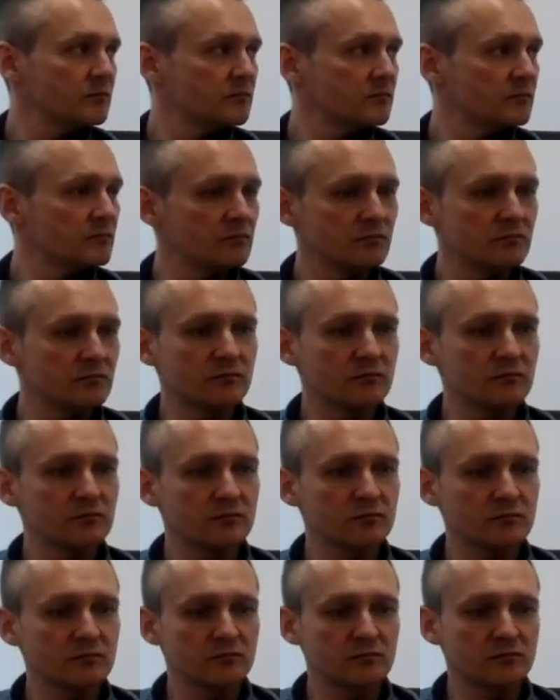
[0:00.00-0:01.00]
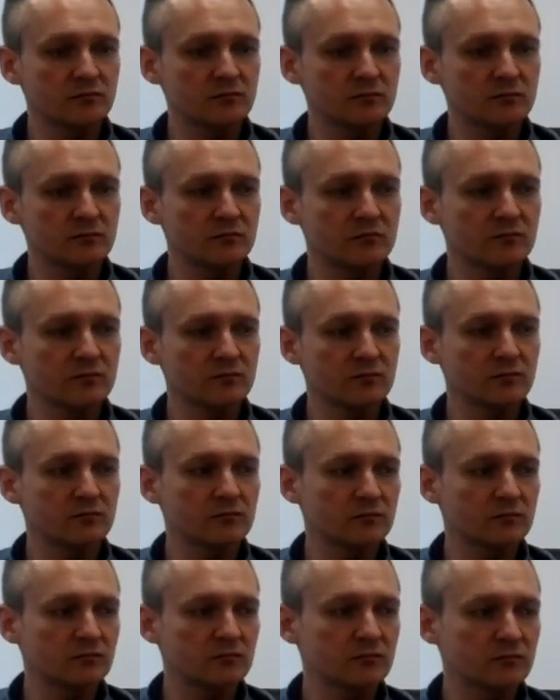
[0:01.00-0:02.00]

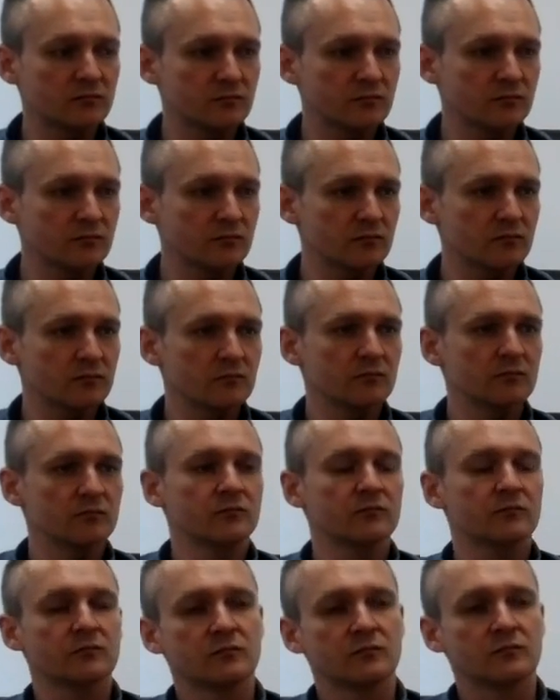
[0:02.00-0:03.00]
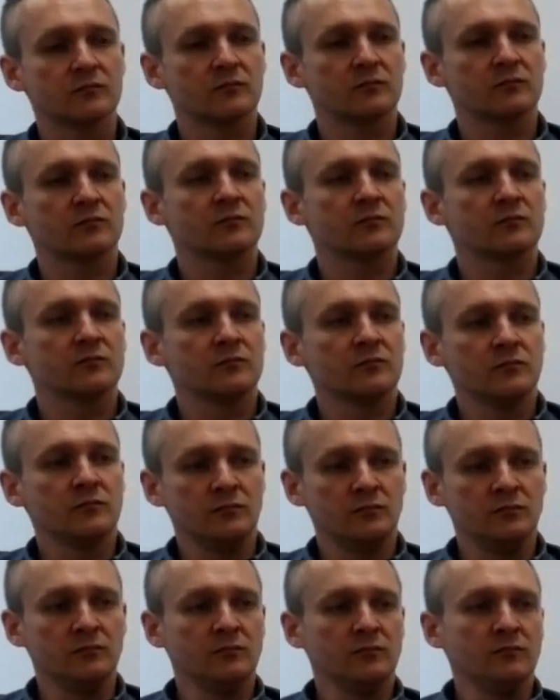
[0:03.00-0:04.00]

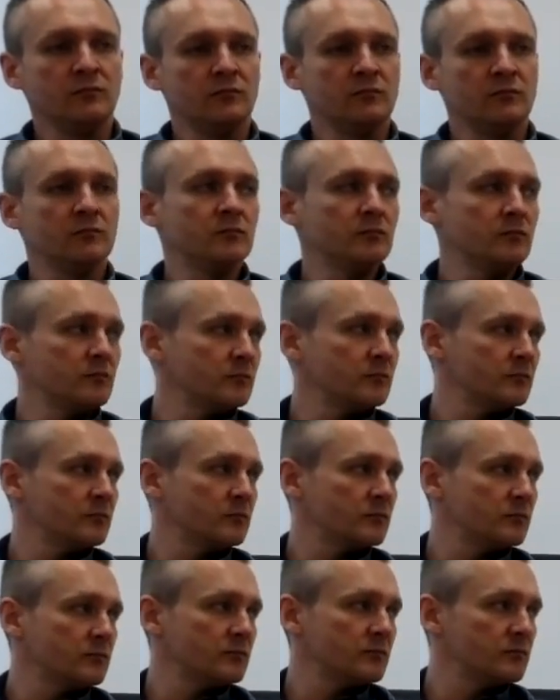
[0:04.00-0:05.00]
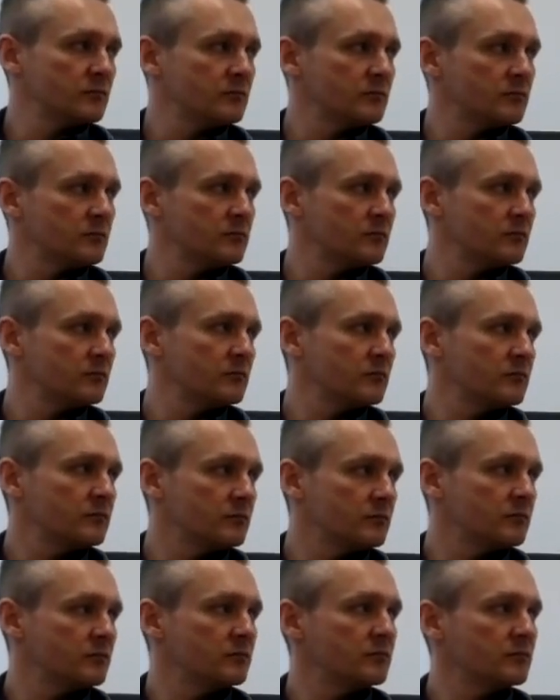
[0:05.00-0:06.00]

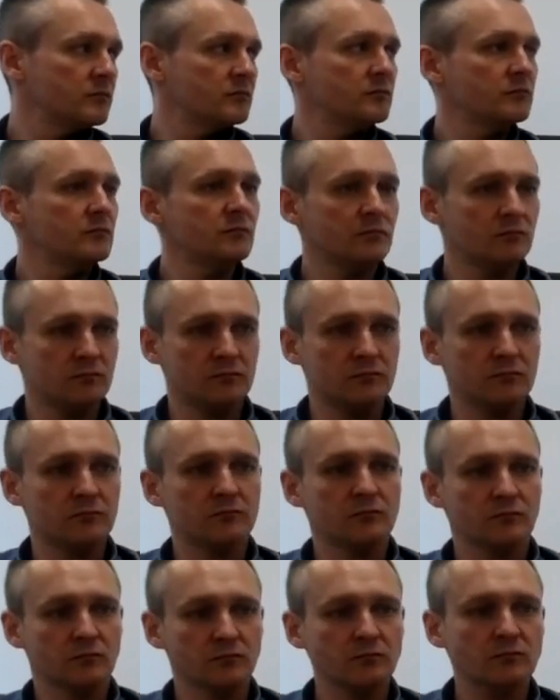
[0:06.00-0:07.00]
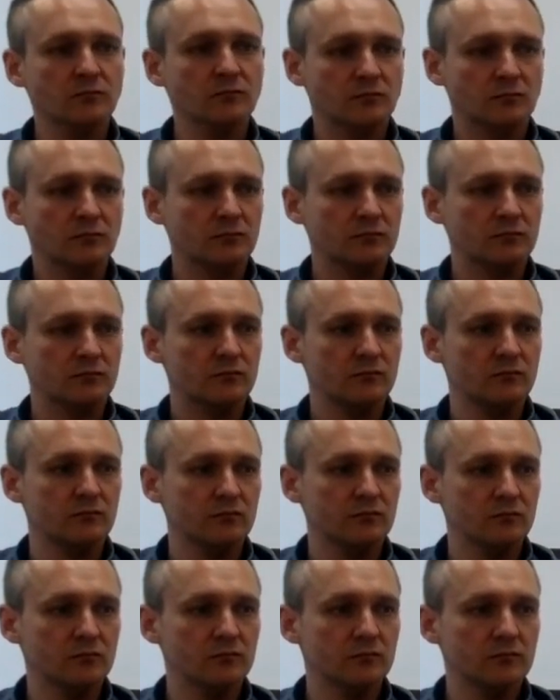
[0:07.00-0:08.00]
(not speaking)